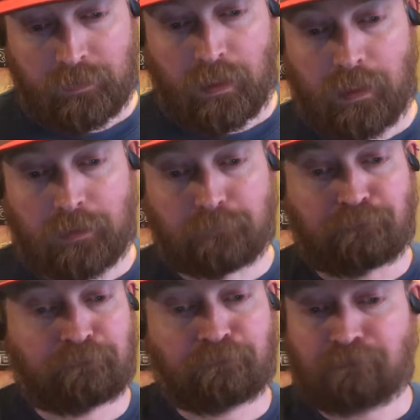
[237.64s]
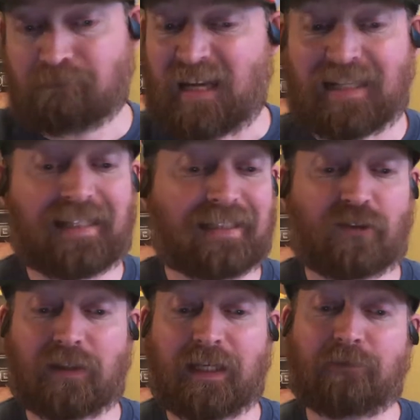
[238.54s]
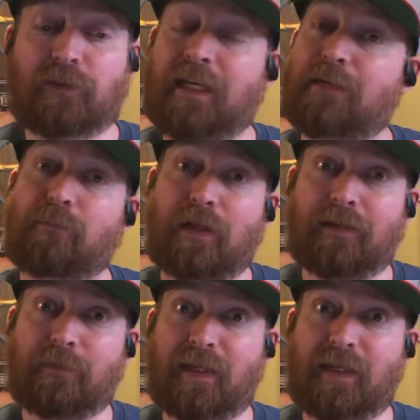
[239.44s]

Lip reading: I think that's all I got for gameplay to